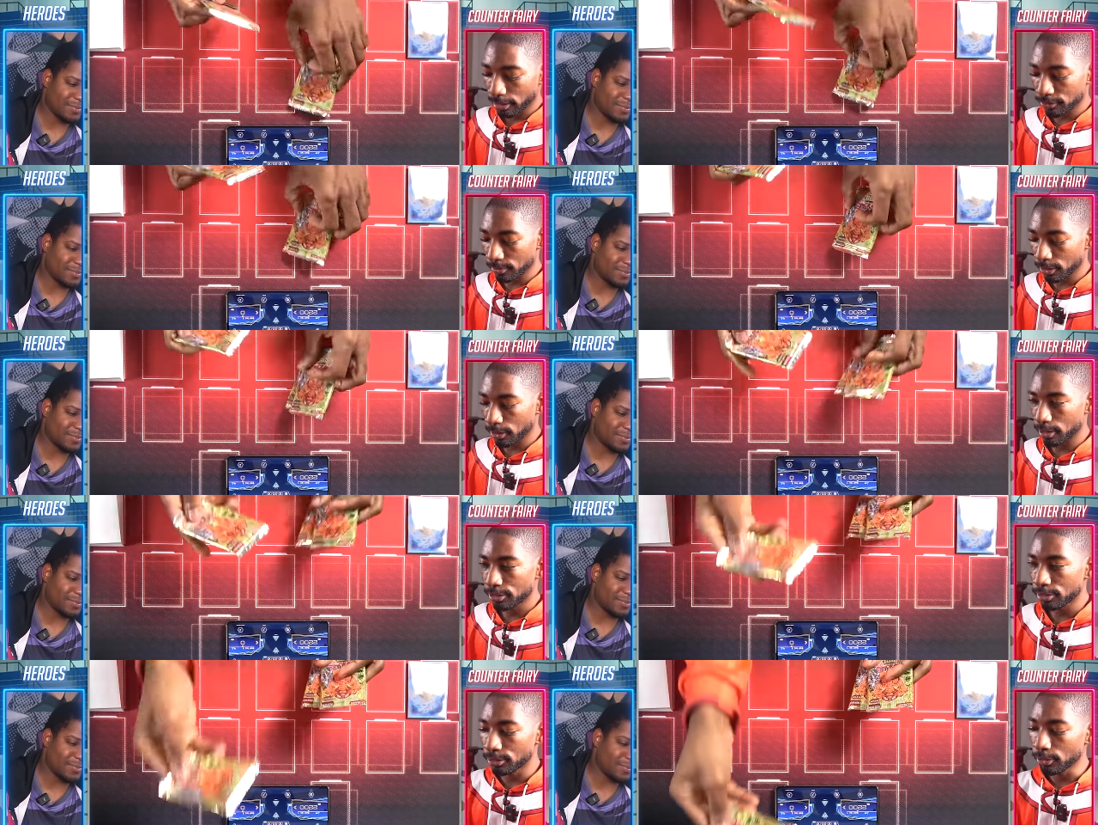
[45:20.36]
Speaker 1: left some
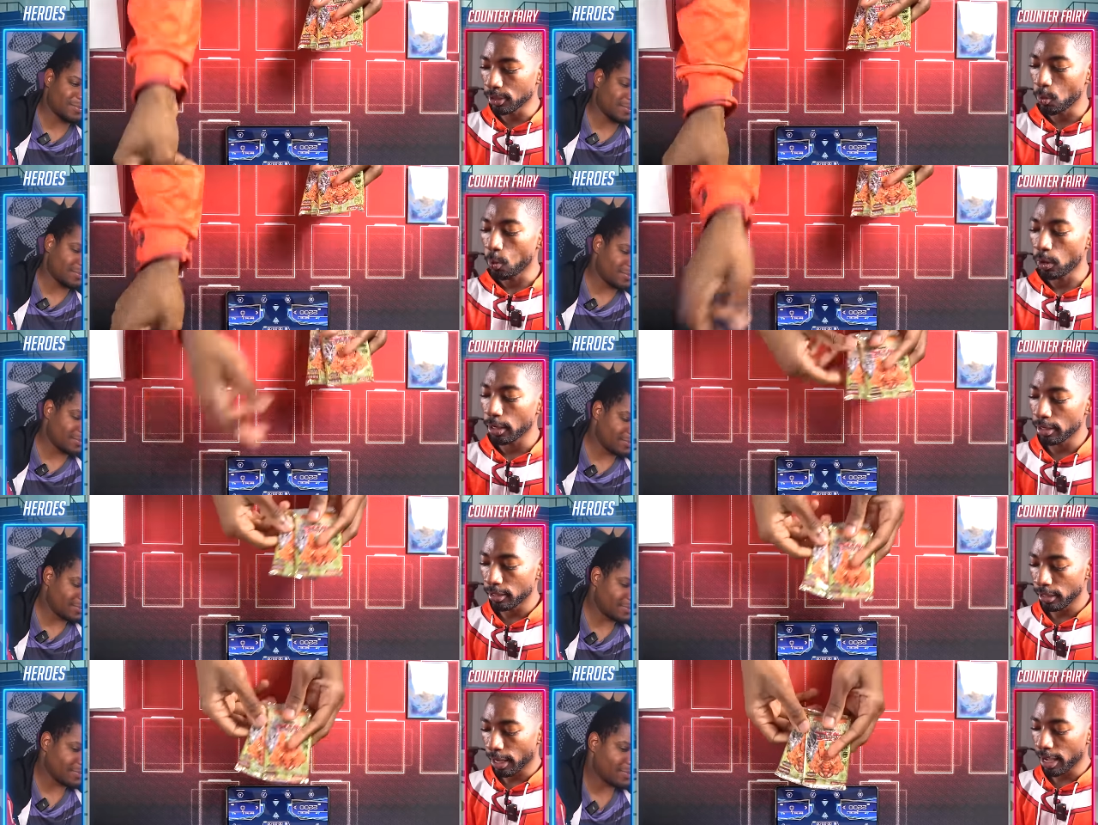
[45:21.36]
cards. So you get
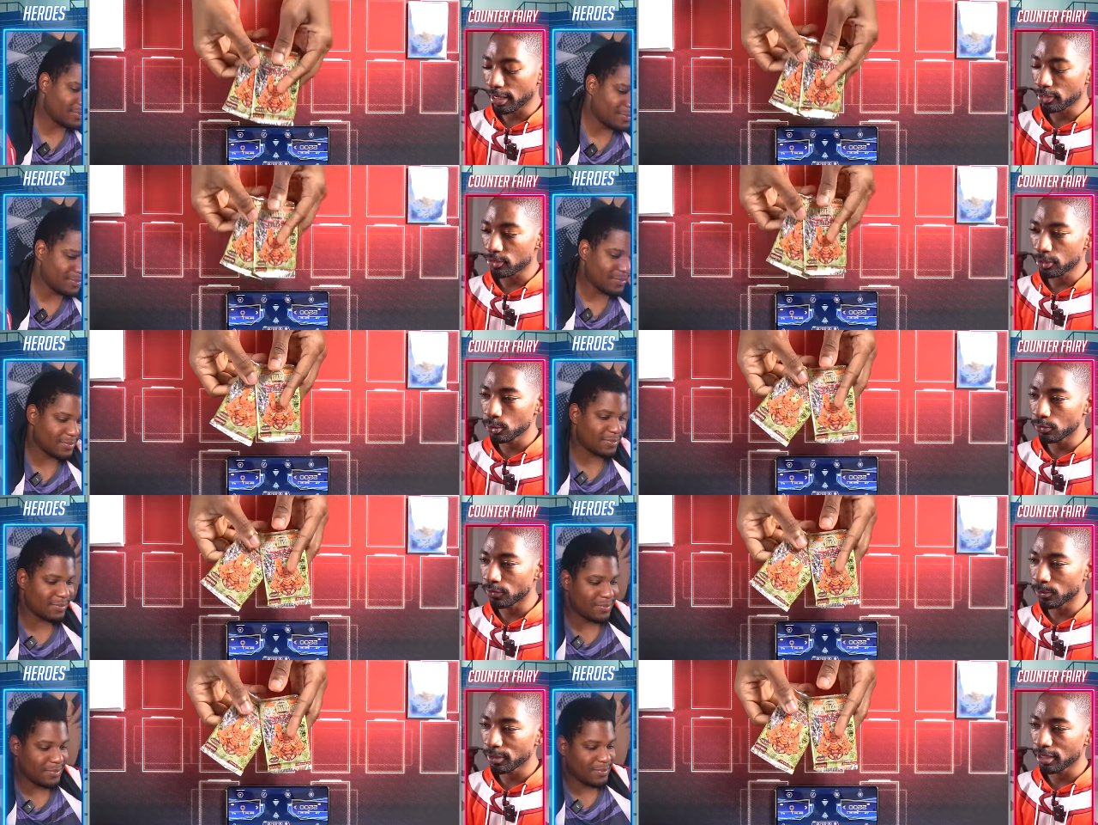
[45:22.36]
one, and I get two
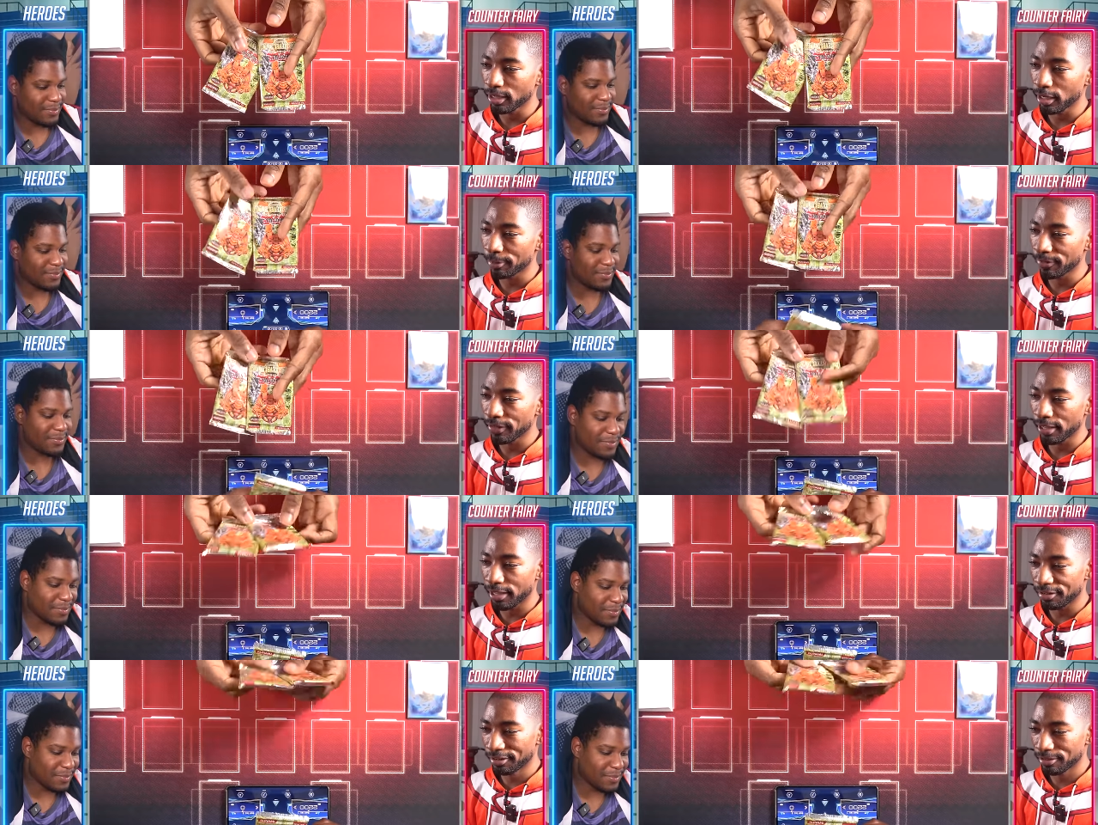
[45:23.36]
for winning. How about
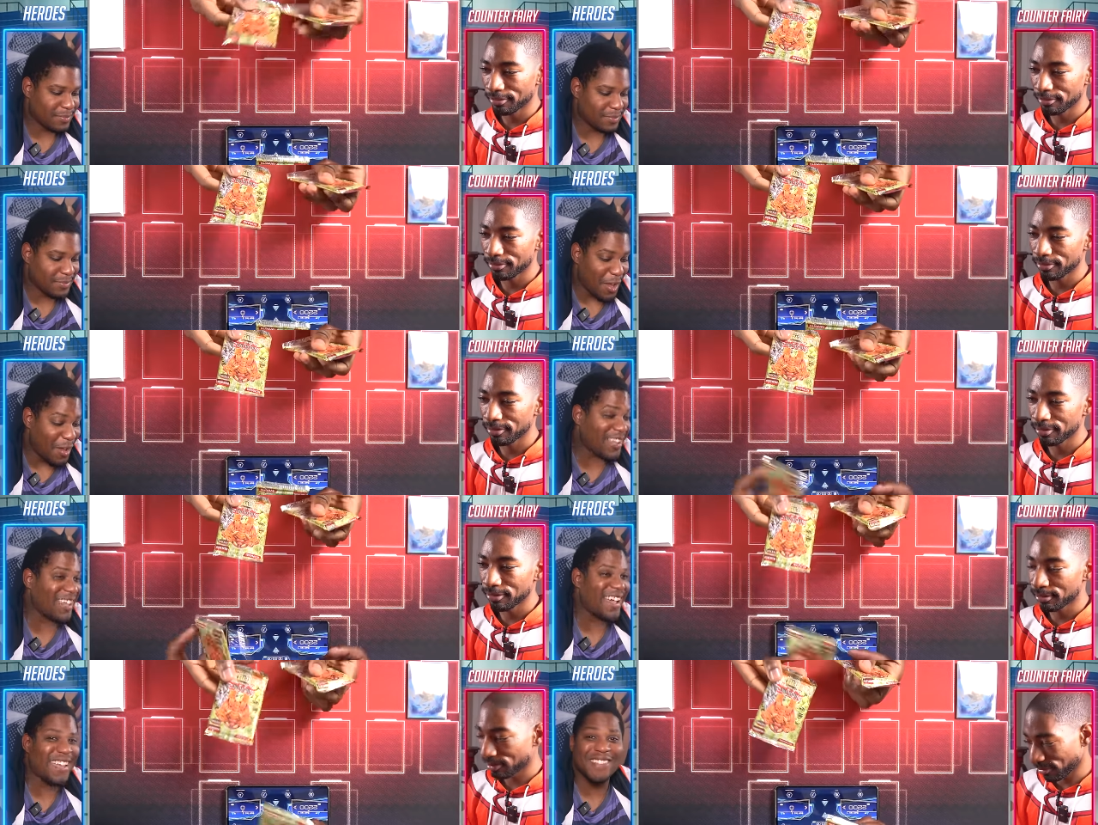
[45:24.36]
that?
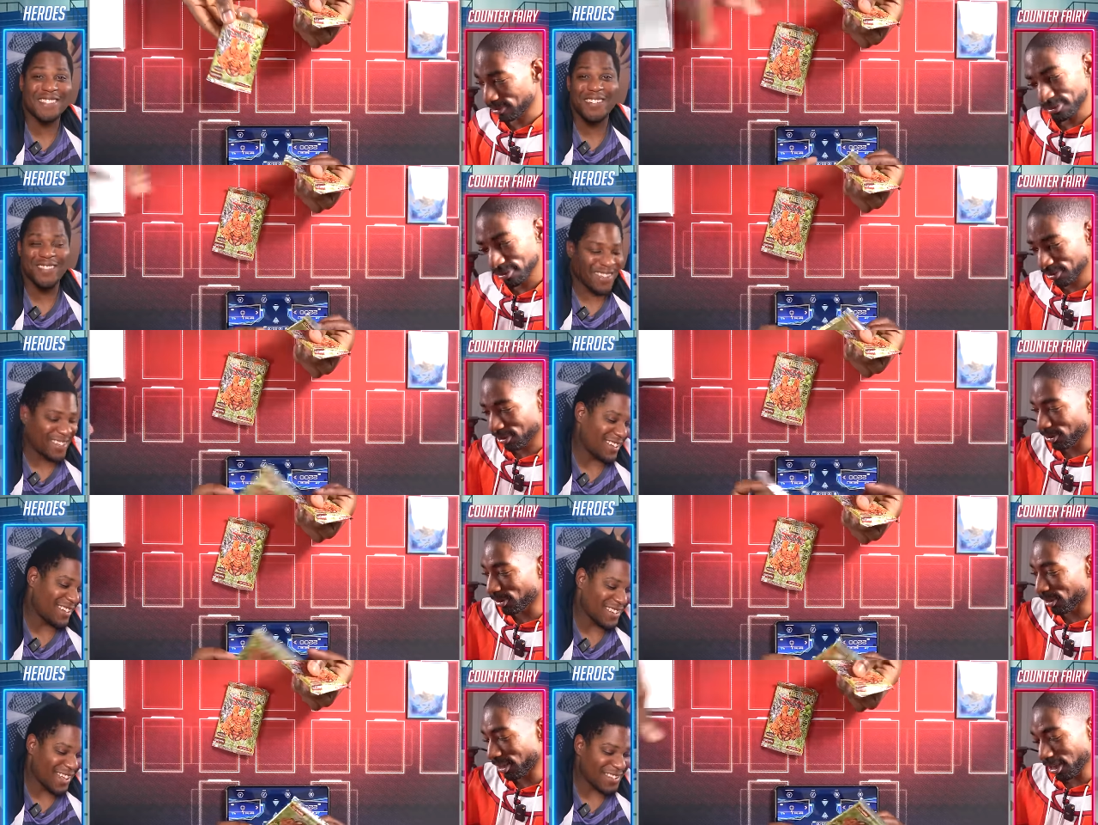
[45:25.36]
Speaker 2: Okay, I get something.
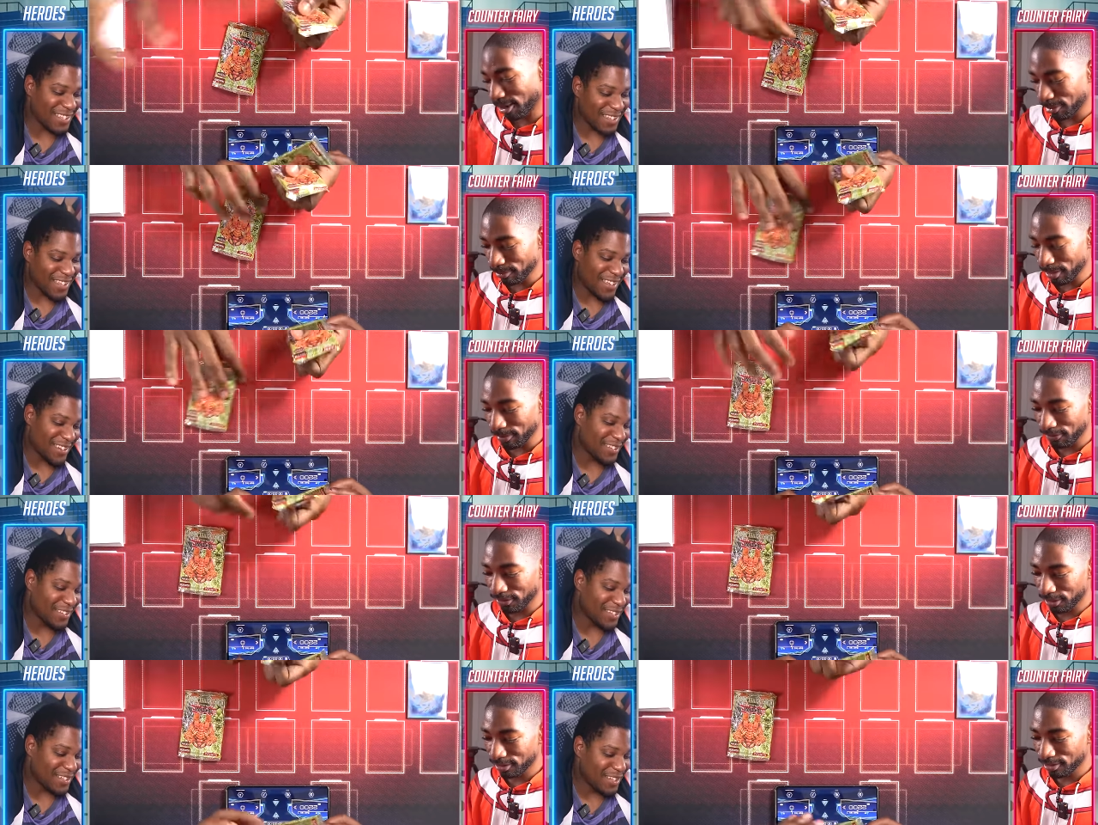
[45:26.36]
Sure, yeah, I think it might be
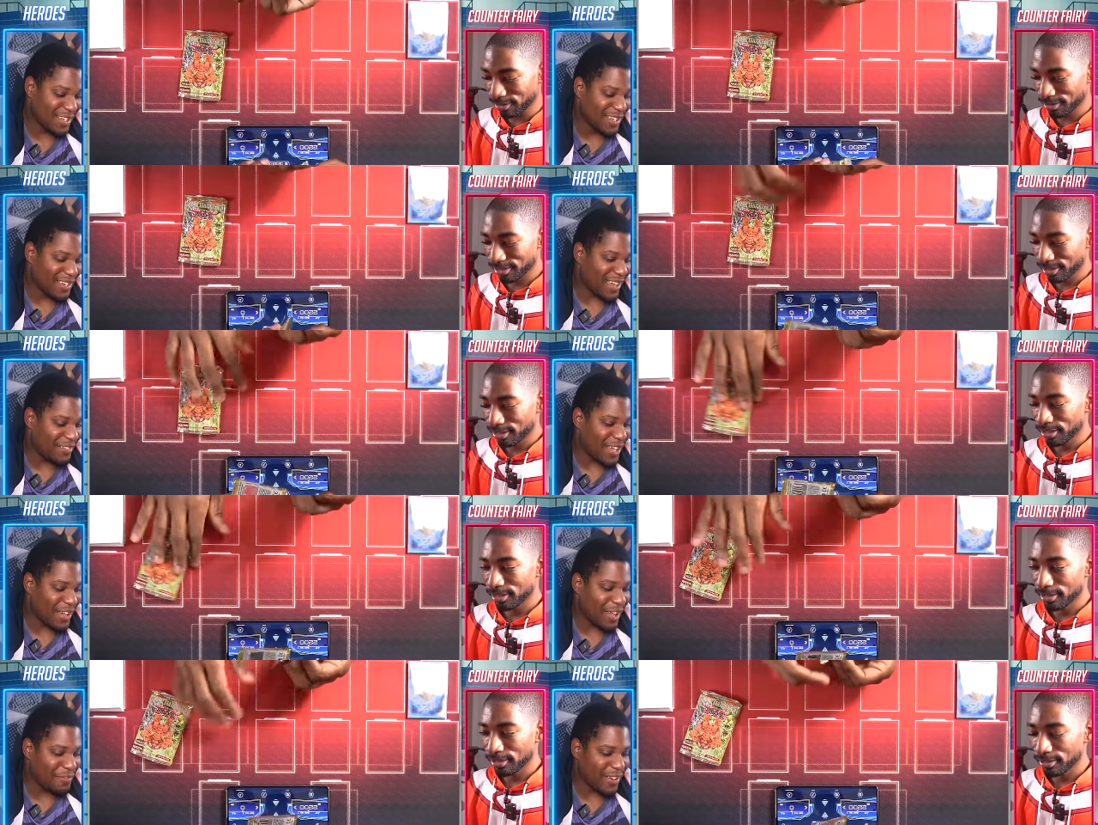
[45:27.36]
fun. I've,
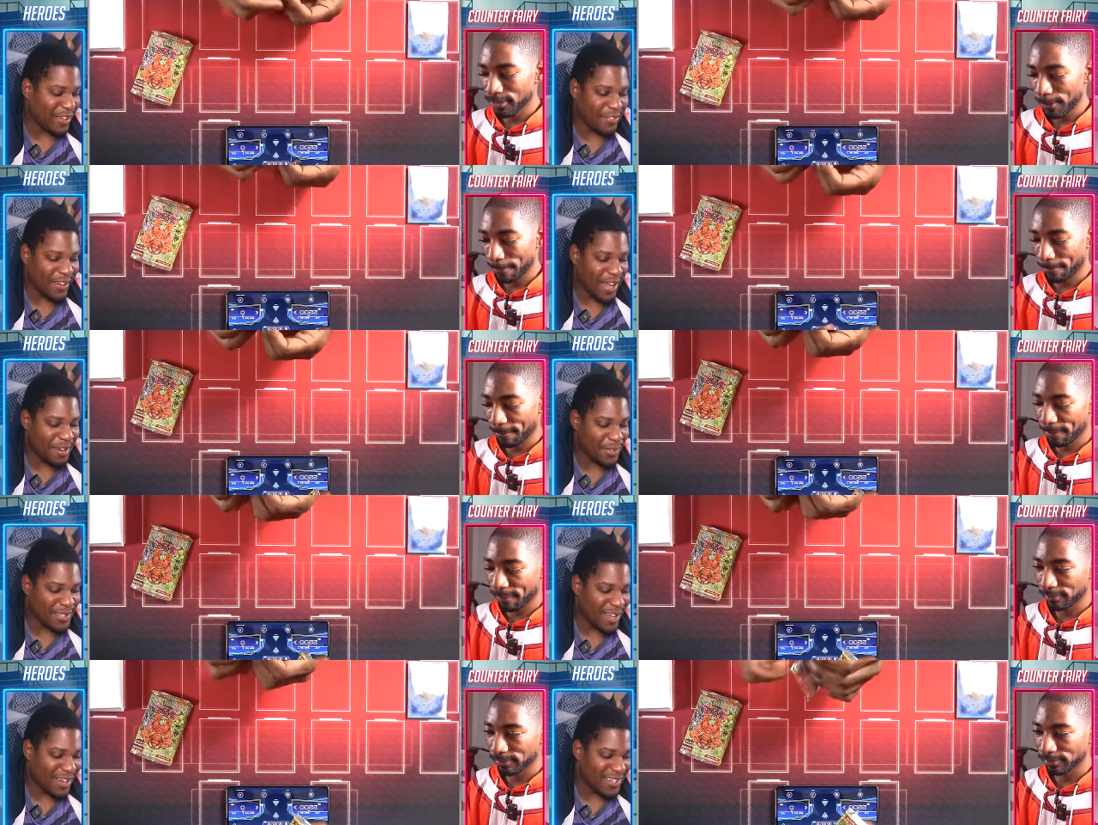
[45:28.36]
I, have i forgotten
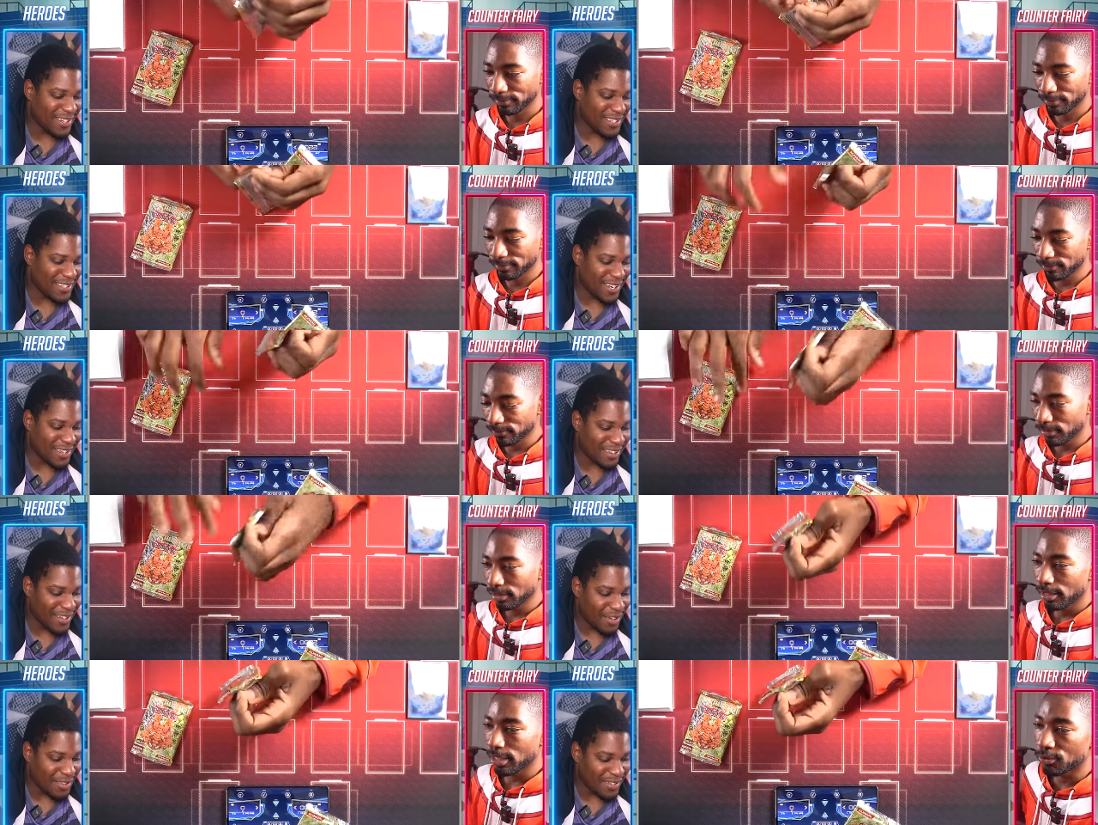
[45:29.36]
what's all in this set.
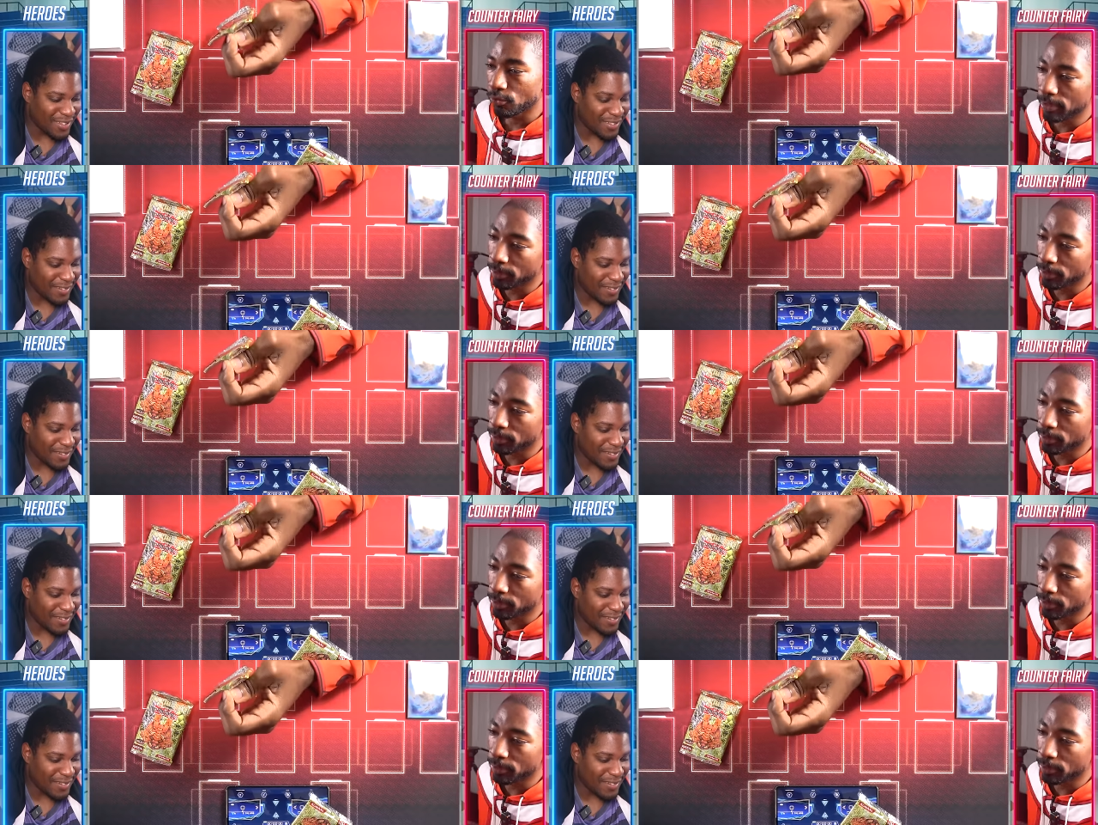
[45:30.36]
I've,